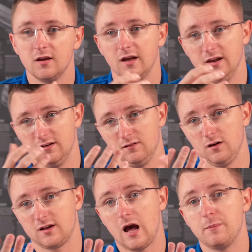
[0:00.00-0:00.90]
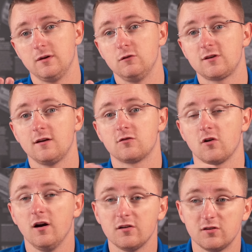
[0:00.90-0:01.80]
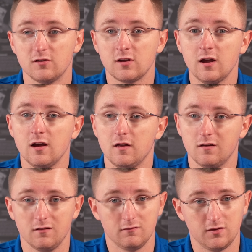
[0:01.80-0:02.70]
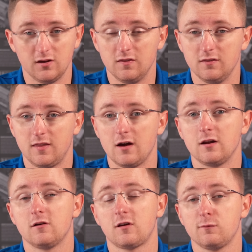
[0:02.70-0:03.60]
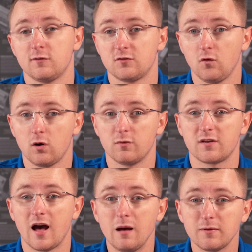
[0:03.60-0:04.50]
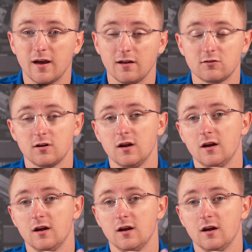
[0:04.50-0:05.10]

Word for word: And a common use case for us is uh, in, down here in Southwest Florida with Comcast,